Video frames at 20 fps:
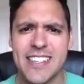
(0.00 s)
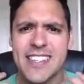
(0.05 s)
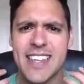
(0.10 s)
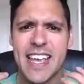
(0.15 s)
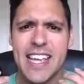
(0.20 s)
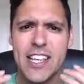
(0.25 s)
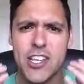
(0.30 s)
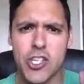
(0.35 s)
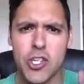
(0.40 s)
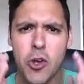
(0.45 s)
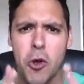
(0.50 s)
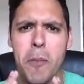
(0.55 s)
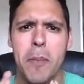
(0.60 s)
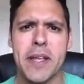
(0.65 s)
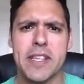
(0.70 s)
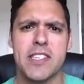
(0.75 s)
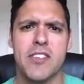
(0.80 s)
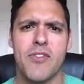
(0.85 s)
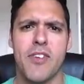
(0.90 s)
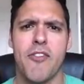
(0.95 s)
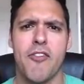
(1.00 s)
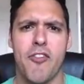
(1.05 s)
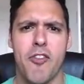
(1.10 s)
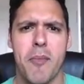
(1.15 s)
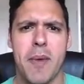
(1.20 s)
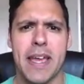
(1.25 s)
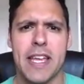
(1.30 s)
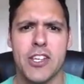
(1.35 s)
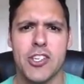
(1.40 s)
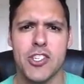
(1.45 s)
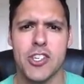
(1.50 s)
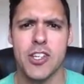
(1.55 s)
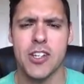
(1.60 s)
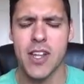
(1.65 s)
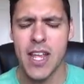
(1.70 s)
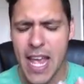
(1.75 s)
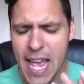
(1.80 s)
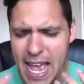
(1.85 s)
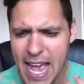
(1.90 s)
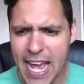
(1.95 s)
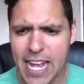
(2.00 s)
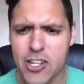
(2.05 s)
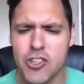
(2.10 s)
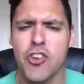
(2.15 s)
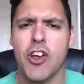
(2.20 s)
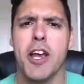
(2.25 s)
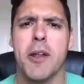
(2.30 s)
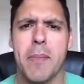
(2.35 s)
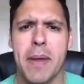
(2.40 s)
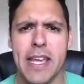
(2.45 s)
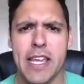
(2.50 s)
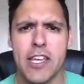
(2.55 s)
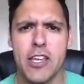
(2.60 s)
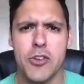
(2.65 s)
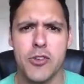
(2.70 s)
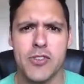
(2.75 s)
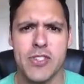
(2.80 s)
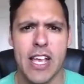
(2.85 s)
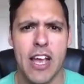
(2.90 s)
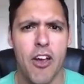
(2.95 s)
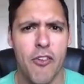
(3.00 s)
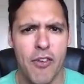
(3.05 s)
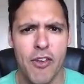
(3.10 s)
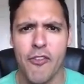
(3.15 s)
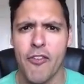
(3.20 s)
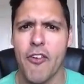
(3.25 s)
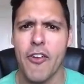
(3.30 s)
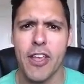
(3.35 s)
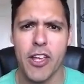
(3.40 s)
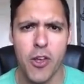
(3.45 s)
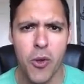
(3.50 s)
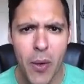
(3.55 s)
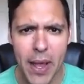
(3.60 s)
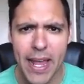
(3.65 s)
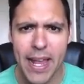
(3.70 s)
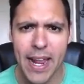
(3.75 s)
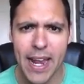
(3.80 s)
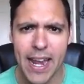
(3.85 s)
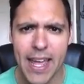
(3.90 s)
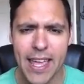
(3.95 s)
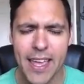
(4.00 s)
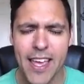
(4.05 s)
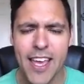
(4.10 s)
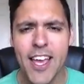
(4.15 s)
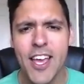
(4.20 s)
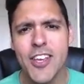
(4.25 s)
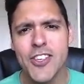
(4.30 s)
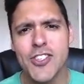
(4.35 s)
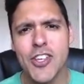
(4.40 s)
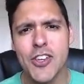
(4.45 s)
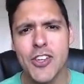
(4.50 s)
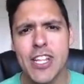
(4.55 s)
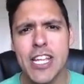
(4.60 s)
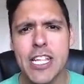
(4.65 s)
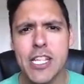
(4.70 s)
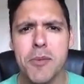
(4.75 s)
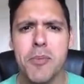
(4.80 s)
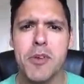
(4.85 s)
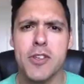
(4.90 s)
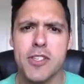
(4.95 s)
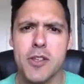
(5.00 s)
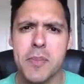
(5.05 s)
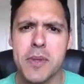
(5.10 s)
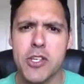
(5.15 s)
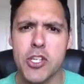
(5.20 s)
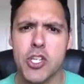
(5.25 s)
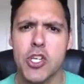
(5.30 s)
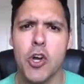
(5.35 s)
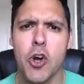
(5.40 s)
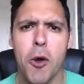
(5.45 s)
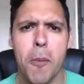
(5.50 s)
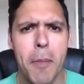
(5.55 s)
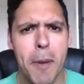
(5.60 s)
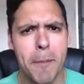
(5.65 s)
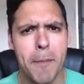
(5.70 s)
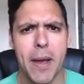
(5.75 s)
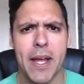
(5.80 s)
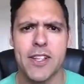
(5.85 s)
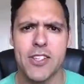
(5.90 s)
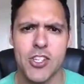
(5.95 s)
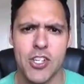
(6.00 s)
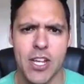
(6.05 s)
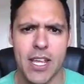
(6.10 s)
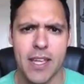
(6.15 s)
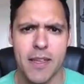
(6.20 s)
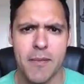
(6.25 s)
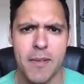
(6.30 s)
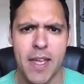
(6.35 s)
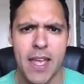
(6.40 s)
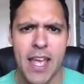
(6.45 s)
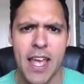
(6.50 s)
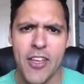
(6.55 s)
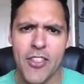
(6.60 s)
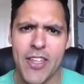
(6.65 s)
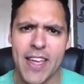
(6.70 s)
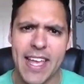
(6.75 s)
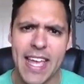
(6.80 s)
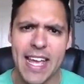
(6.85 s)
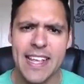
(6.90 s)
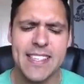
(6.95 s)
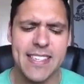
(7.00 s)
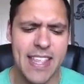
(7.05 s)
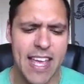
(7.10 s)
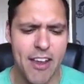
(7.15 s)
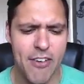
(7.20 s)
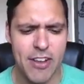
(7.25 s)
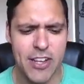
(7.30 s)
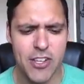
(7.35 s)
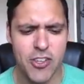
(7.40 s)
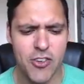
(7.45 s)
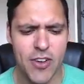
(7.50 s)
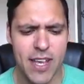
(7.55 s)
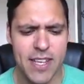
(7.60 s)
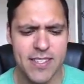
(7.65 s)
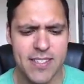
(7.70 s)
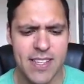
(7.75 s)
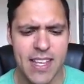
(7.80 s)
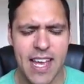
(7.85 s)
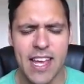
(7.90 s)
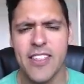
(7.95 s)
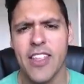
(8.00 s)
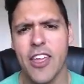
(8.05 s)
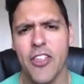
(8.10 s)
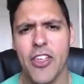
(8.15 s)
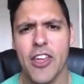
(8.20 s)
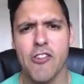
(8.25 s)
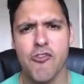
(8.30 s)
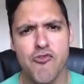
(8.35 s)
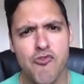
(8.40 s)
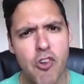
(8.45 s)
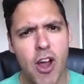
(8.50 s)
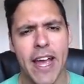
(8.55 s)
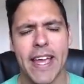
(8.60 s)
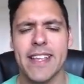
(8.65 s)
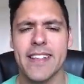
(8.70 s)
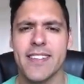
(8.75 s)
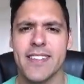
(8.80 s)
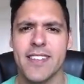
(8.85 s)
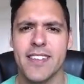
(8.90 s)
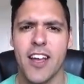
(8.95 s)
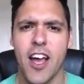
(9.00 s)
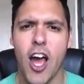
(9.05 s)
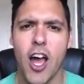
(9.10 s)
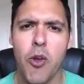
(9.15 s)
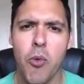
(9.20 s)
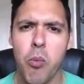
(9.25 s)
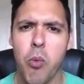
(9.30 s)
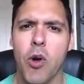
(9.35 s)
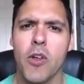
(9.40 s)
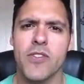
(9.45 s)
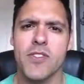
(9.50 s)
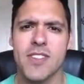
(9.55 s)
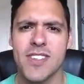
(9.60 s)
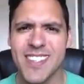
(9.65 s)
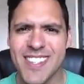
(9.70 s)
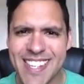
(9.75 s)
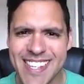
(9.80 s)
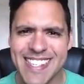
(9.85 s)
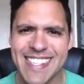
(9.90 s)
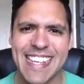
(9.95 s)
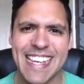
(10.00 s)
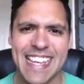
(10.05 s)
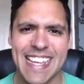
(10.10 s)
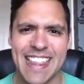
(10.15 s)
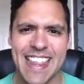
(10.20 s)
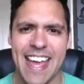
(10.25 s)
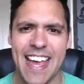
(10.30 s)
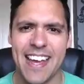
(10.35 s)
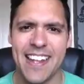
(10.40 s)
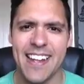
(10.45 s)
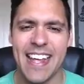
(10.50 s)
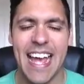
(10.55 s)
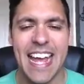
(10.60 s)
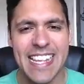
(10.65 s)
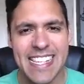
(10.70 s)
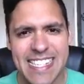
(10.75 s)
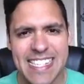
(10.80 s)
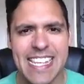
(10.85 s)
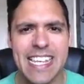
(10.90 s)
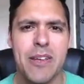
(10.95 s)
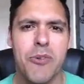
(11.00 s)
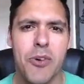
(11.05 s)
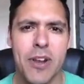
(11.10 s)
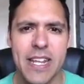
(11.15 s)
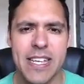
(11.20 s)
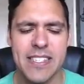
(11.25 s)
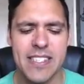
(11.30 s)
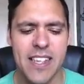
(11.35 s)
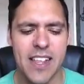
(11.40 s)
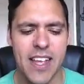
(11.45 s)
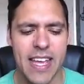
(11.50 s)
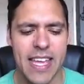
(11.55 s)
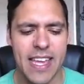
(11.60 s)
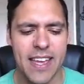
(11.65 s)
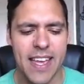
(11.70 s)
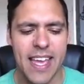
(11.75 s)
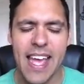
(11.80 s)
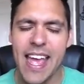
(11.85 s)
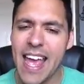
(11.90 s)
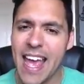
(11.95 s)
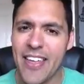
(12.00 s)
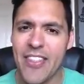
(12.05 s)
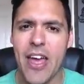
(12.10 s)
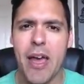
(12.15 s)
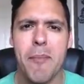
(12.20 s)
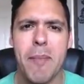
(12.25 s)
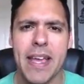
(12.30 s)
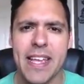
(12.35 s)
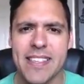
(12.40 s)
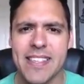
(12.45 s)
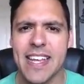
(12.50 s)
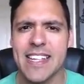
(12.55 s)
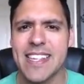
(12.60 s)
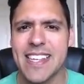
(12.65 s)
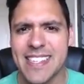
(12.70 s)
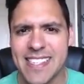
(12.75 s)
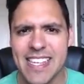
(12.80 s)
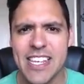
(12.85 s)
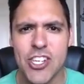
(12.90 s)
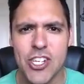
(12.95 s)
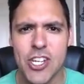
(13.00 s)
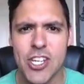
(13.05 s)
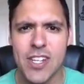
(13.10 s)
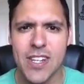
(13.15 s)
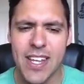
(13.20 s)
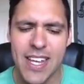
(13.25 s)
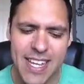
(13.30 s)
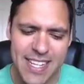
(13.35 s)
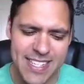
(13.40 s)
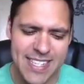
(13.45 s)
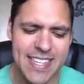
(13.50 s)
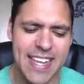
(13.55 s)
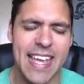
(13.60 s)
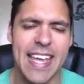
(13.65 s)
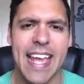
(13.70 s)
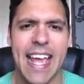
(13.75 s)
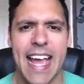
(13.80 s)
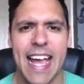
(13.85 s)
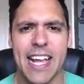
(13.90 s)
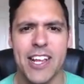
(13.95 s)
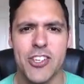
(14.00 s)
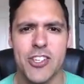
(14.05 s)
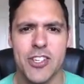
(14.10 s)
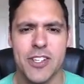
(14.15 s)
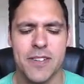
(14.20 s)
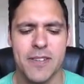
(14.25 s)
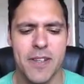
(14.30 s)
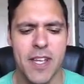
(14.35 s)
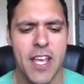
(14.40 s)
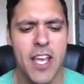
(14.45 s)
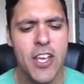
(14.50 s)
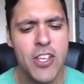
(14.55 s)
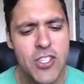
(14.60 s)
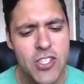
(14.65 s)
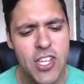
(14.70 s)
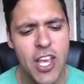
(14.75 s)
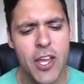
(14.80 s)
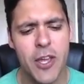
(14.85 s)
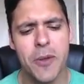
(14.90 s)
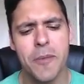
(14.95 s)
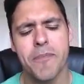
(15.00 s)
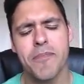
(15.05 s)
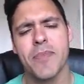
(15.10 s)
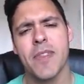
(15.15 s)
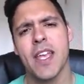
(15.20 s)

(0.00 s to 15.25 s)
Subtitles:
to take short bits of information and try and make use out of it very quickly. So you need to put something short but punchy that gets their interest and they think, right, I want to see that and see what it's like. And that makes their decision to take action. So